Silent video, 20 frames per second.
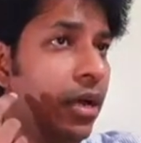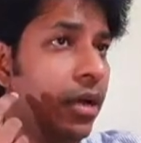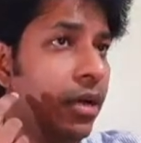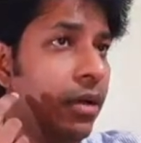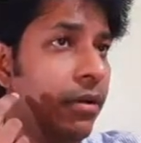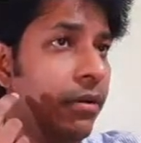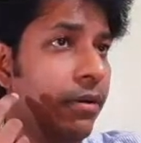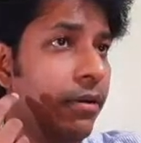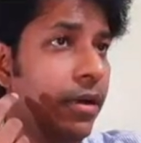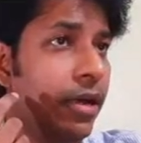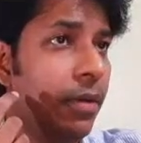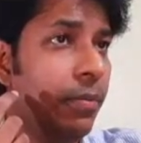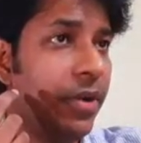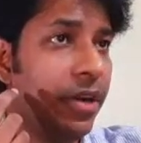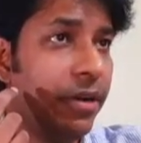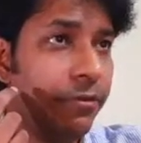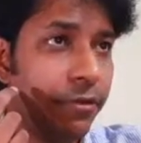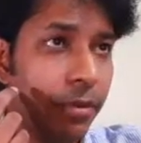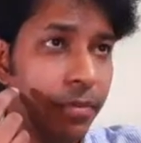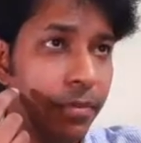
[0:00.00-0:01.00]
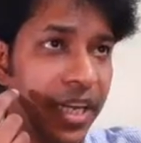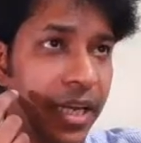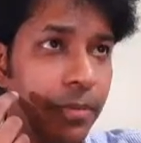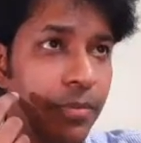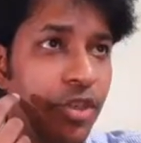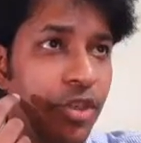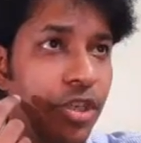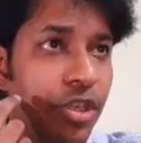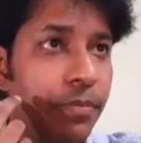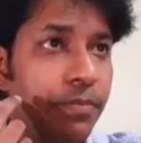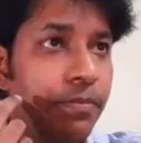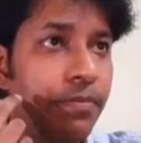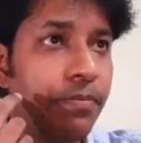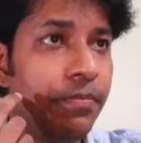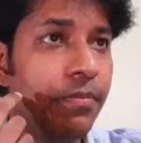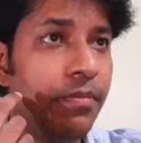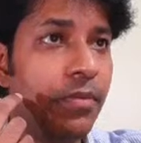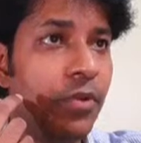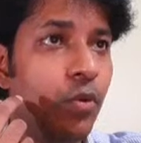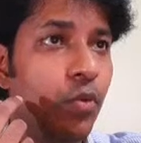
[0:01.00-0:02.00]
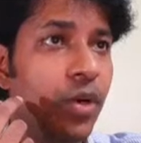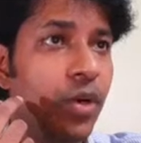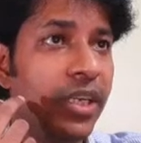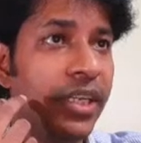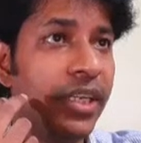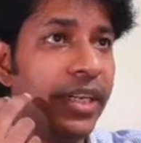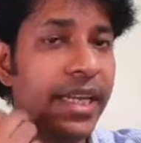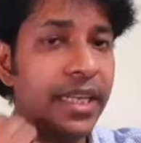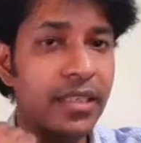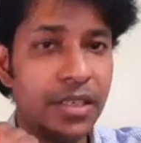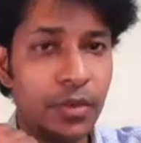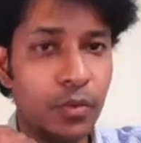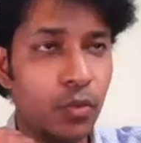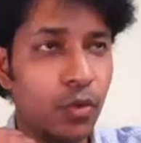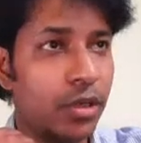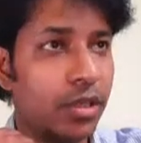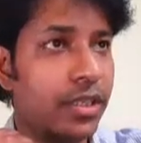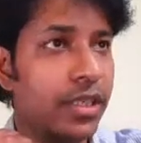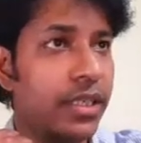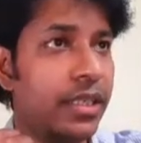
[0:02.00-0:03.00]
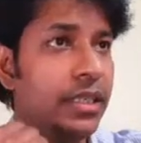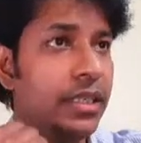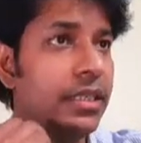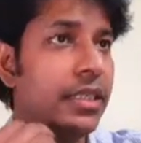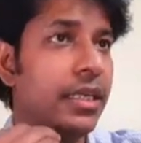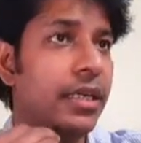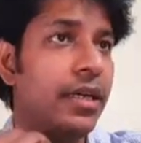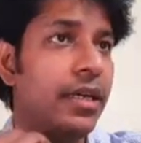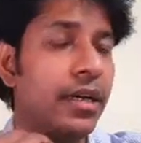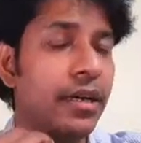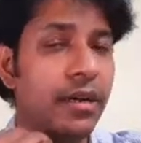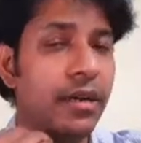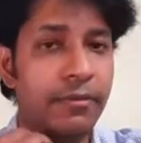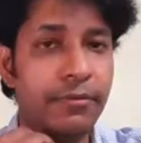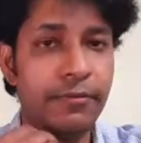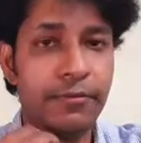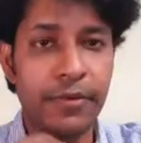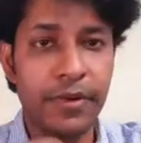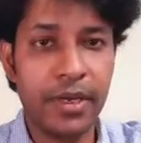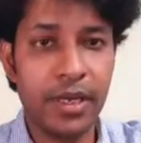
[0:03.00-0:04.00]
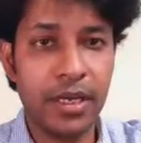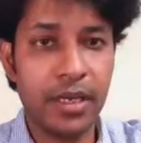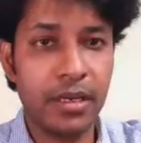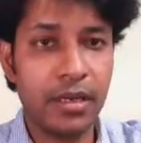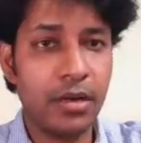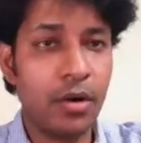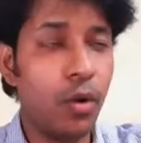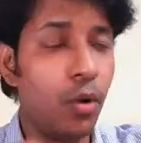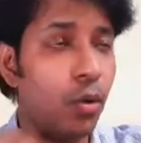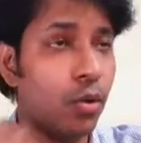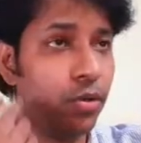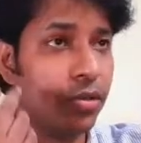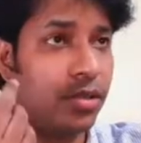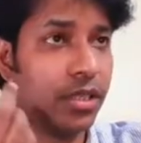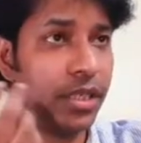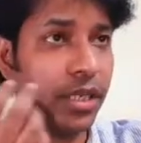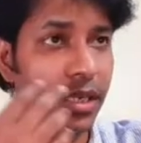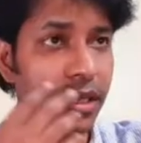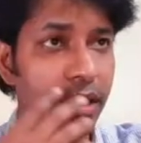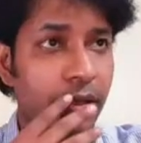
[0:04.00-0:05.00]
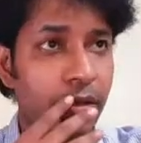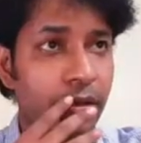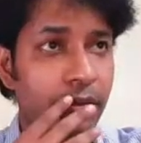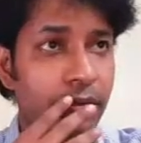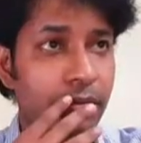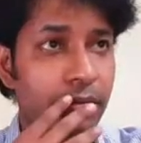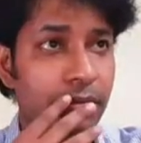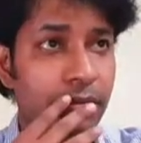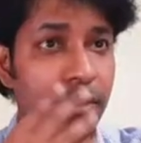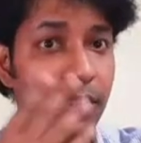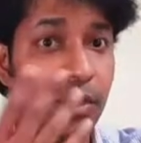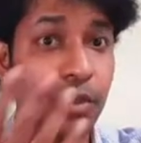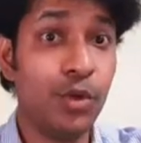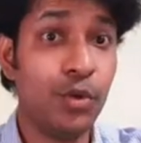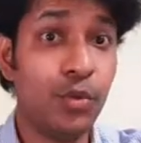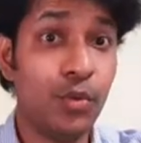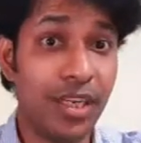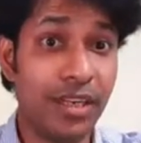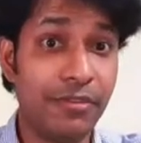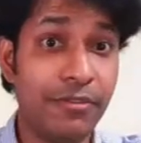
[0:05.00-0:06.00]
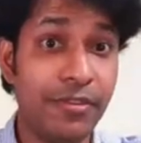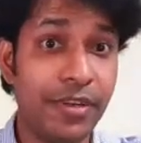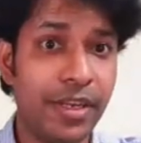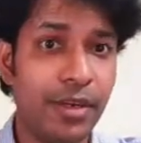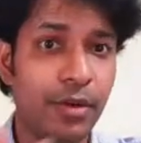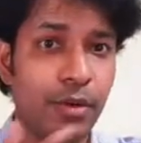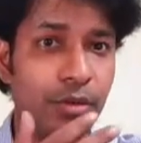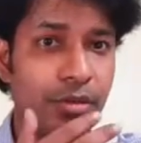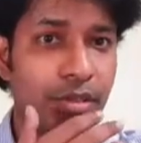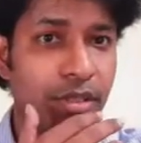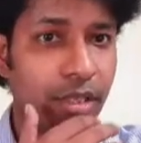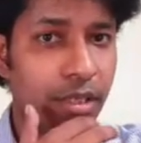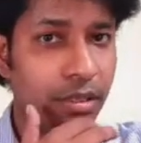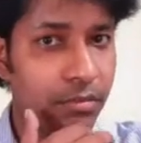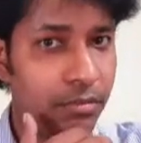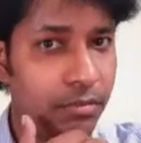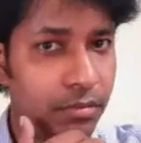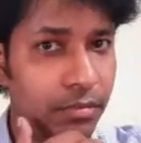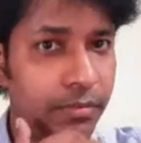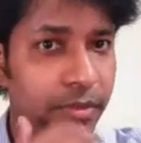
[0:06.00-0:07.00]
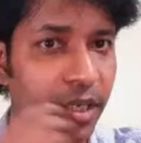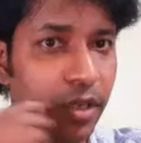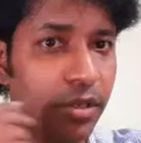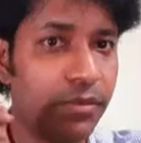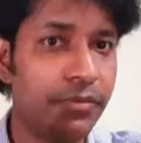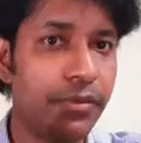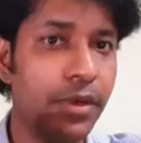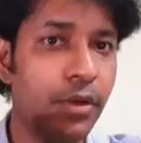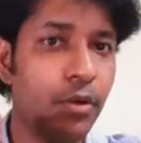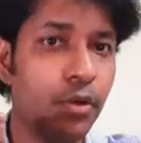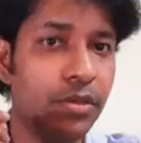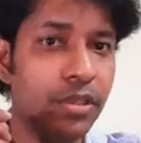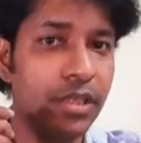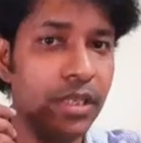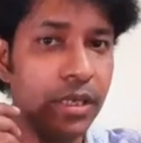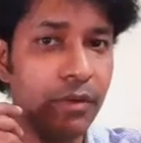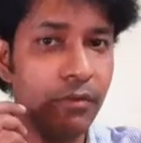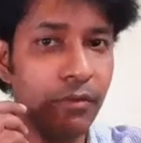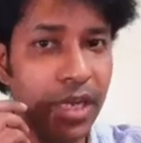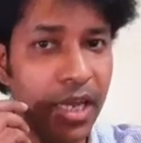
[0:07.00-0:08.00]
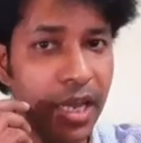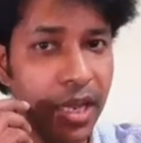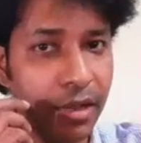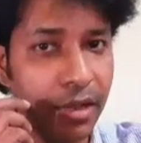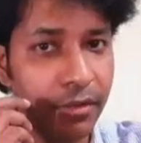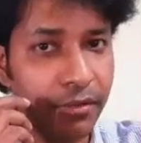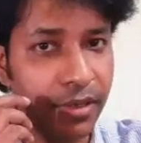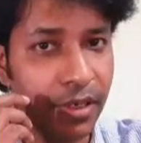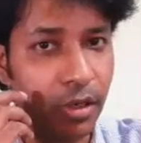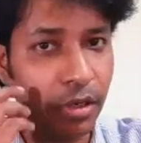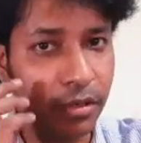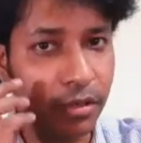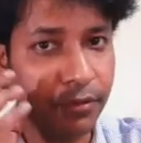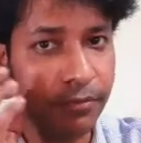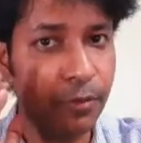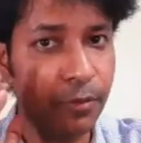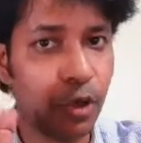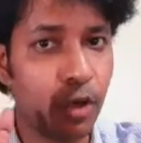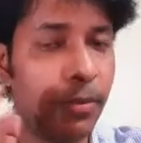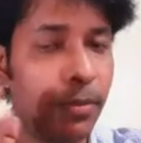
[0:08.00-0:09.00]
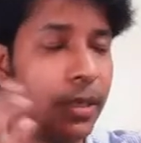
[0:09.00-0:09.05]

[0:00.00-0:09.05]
Apart from Namecheap, what next you want is free hosting. You don't want a free hosting, because free hosting will have a lot of problem.